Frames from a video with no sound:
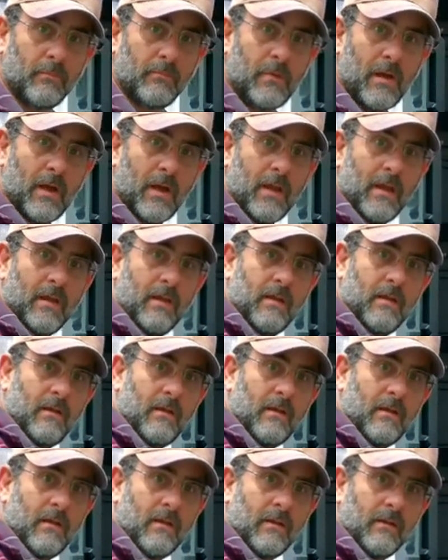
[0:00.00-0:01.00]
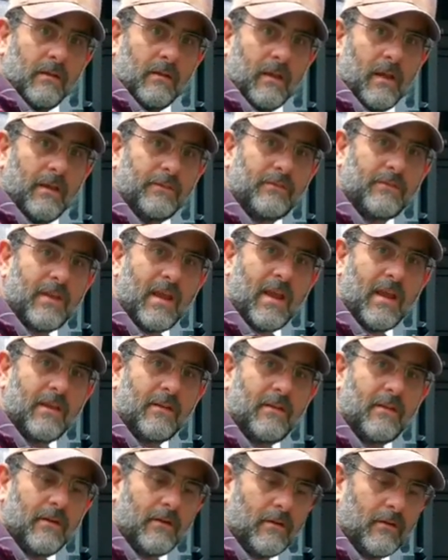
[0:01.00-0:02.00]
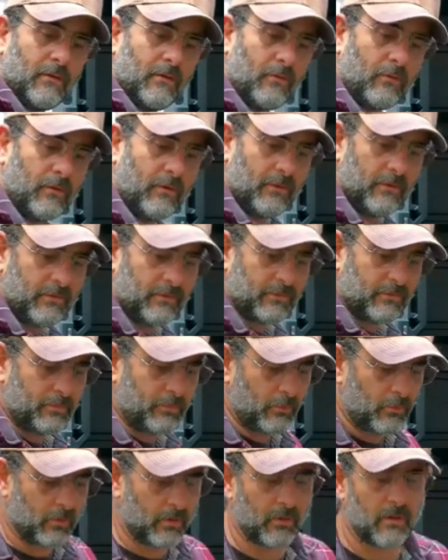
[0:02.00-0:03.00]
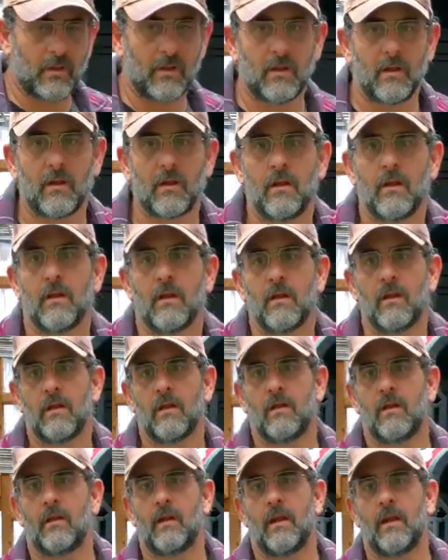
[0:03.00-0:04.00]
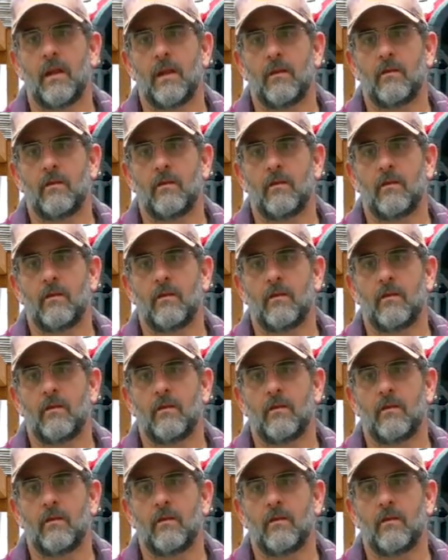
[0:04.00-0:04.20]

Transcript: my stand here in order to support a